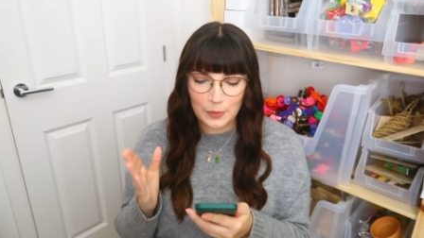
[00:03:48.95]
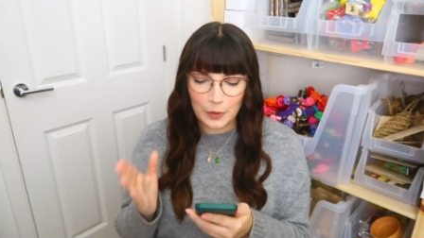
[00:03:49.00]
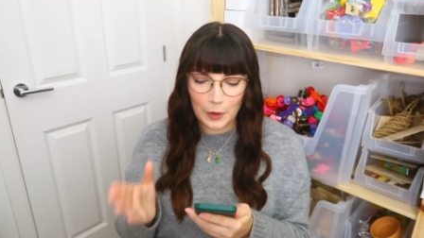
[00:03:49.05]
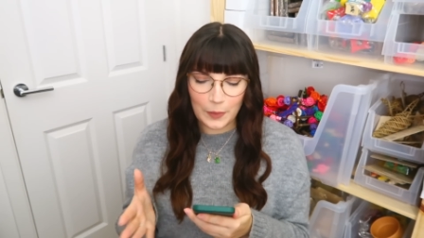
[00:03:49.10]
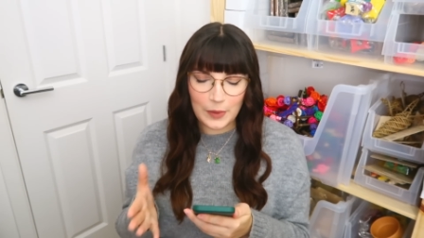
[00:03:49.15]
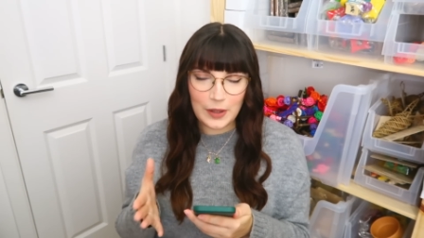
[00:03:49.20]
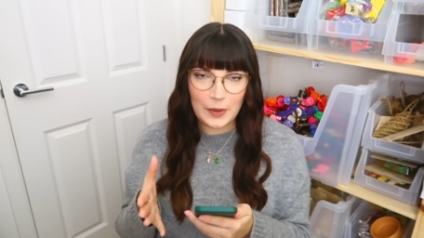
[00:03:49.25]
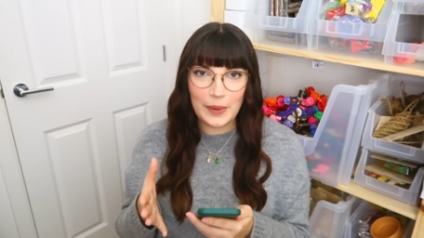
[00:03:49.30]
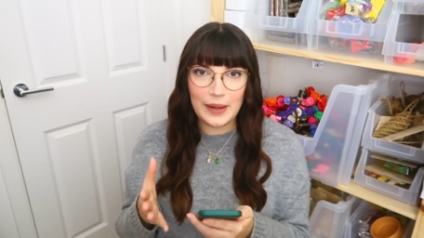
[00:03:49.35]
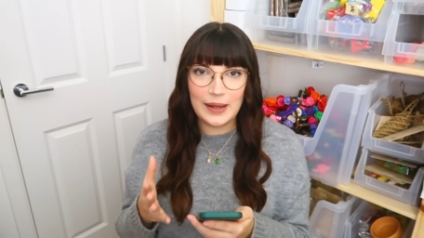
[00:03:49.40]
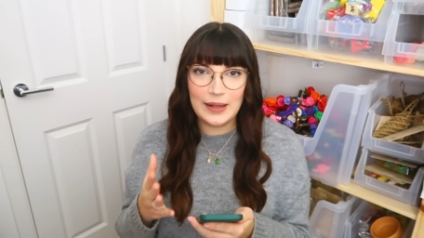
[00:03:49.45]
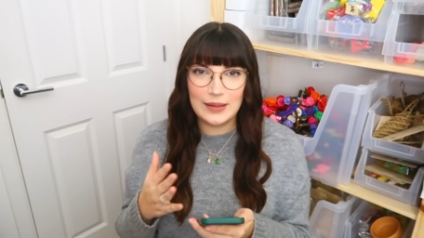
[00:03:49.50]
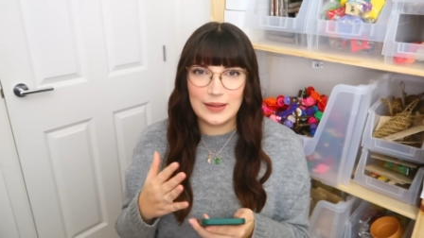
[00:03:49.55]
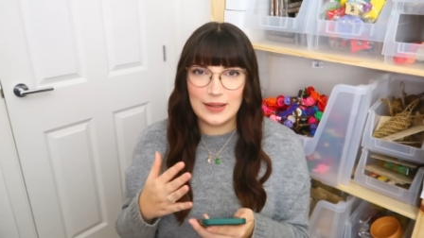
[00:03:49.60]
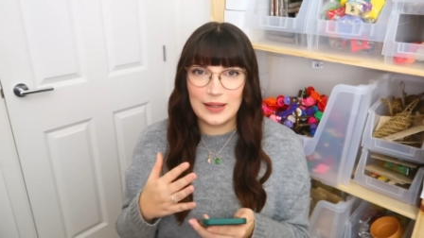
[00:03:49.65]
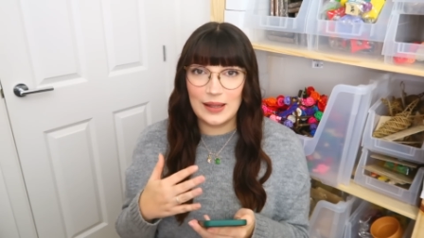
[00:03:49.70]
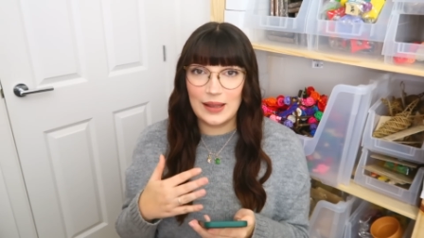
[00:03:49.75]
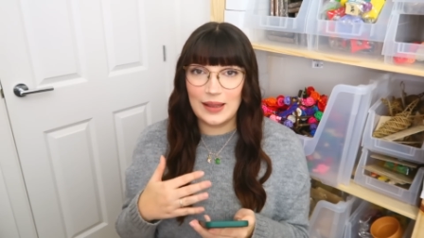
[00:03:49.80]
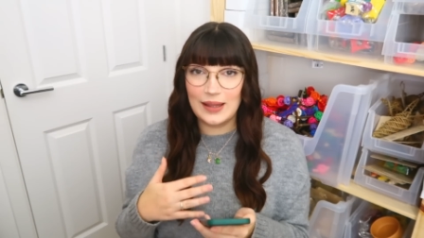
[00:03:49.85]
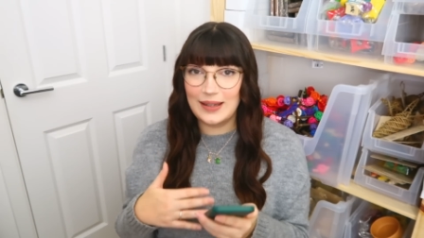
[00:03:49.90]
probably wait
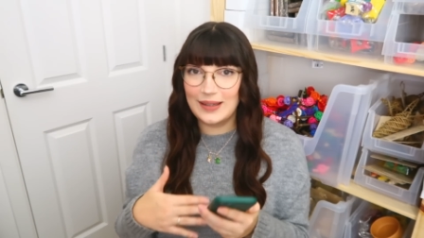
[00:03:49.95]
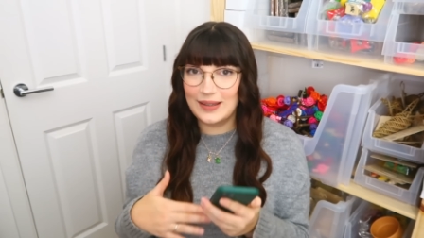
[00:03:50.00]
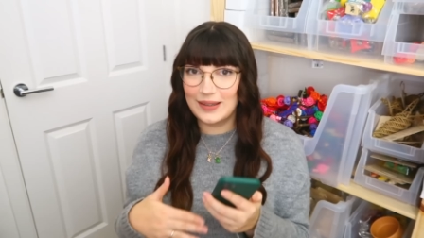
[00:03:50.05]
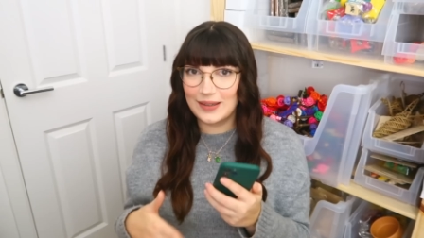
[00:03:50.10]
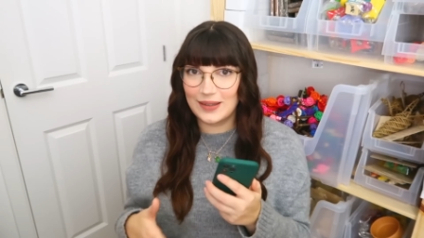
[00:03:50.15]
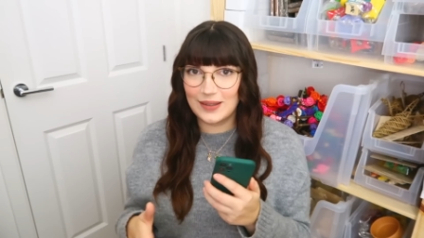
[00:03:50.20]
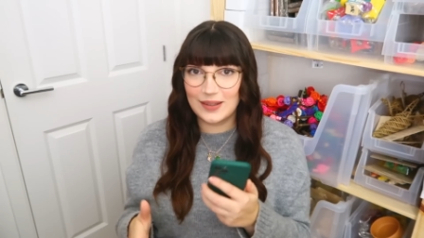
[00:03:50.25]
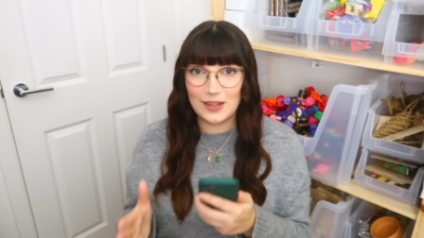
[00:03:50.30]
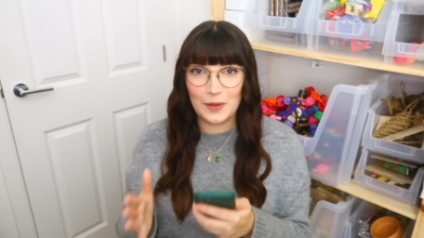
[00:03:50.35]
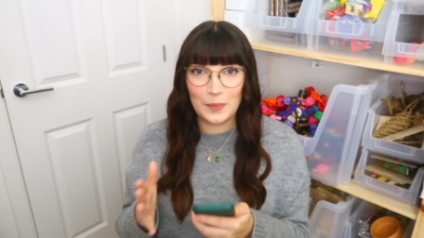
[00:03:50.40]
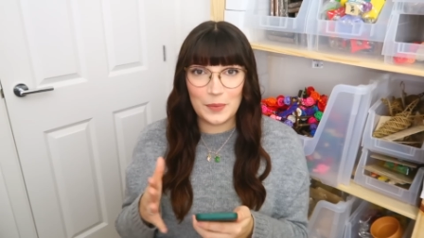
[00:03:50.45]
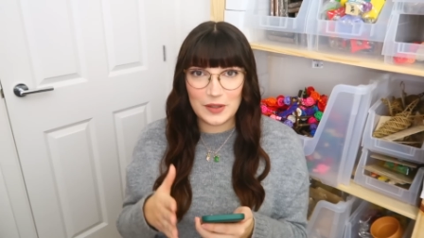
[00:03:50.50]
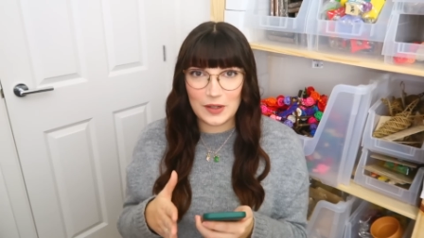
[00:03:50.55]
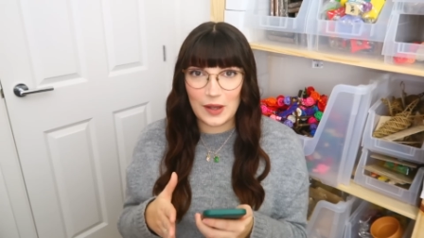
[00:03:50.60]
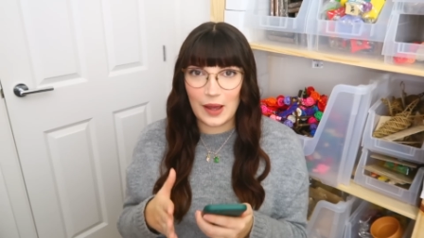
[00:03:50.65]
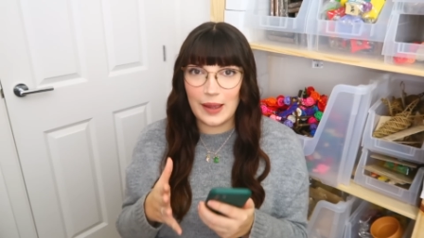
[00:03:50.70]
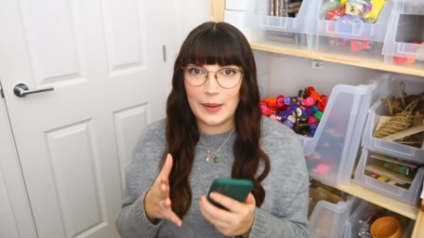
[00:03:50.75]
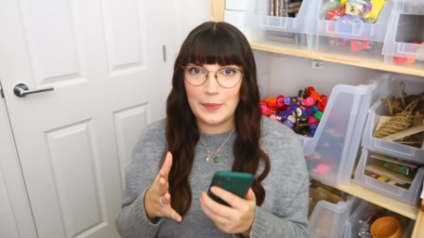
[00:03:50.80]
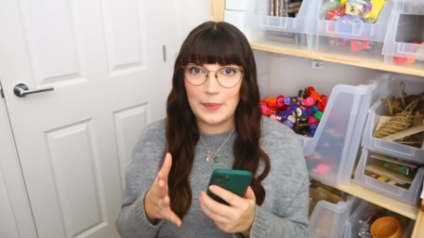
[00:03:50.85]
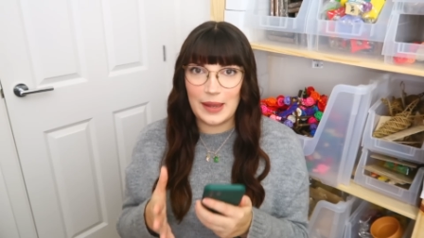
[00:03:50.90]
until at least
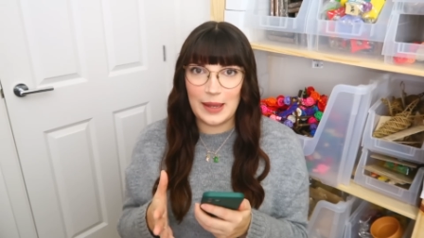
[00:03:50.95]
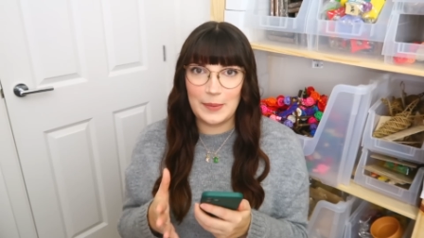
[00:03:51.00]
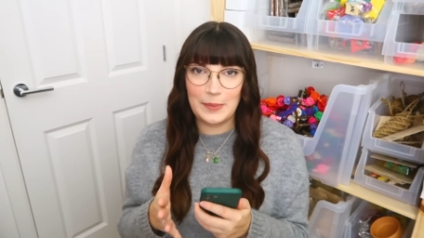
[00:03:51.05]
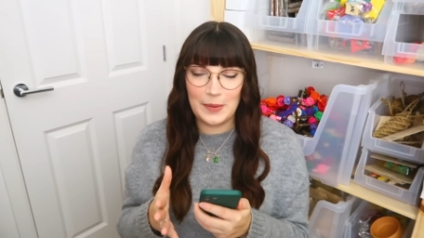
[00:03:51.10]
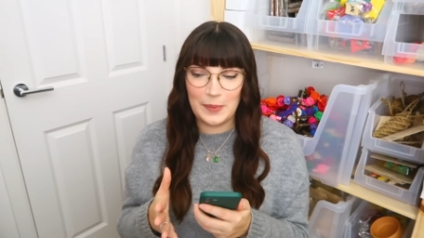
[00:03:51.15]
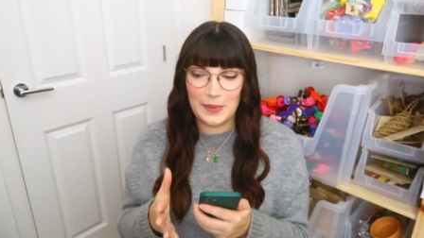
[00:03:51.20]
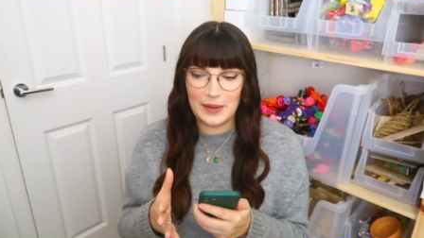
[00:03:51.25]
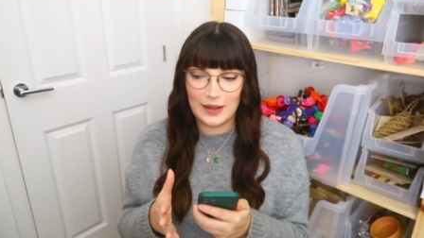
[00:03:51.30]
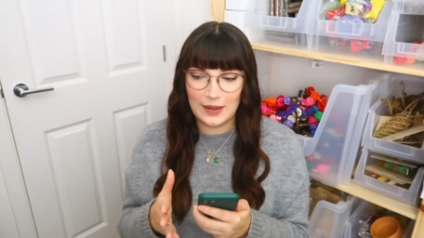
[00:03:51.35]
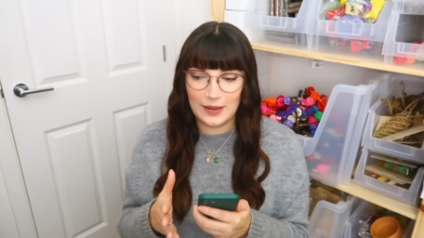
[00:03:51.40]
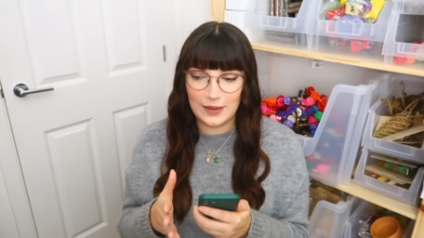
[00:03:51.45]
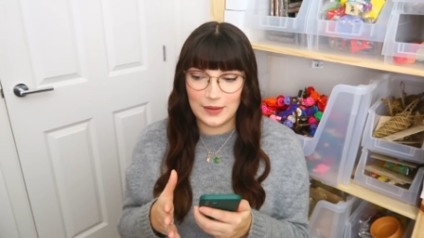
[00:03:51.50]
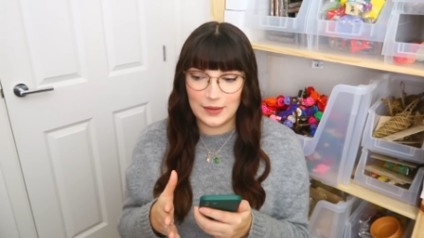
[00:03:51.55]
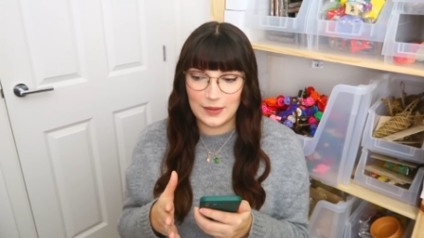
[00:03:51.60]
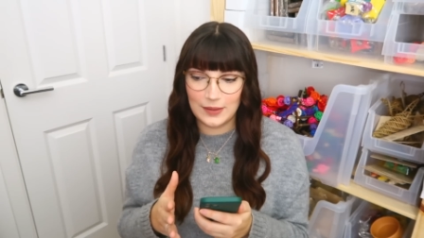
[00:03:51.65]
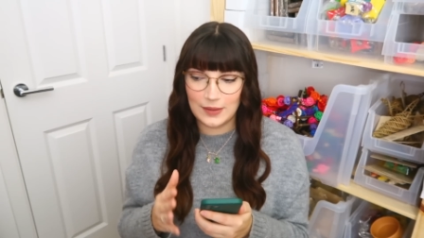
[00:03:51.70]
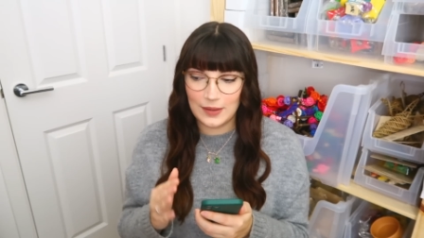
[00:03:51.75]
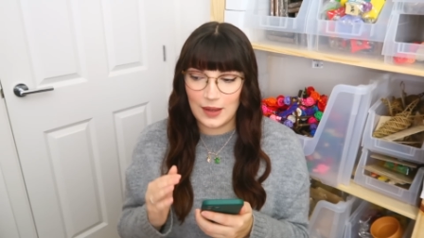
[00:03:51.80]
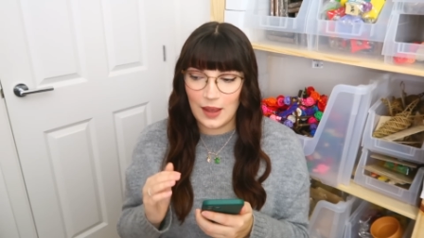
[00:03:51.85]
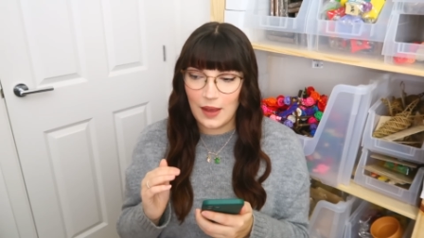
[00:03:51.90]
summertime maybe,
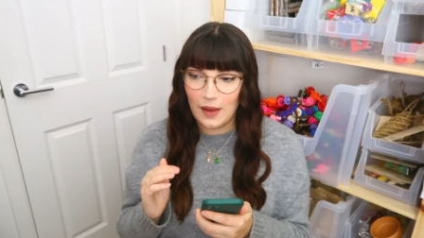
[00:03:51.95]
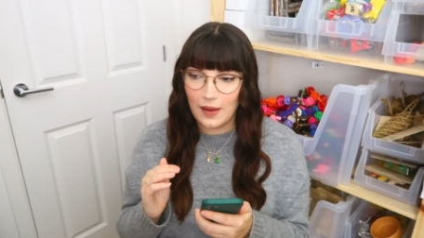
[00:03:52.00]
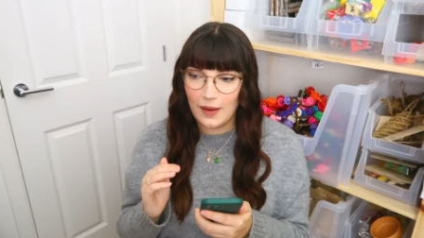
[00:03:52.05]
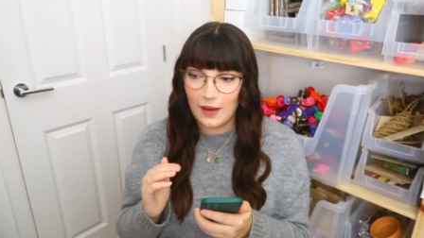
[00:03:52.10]
because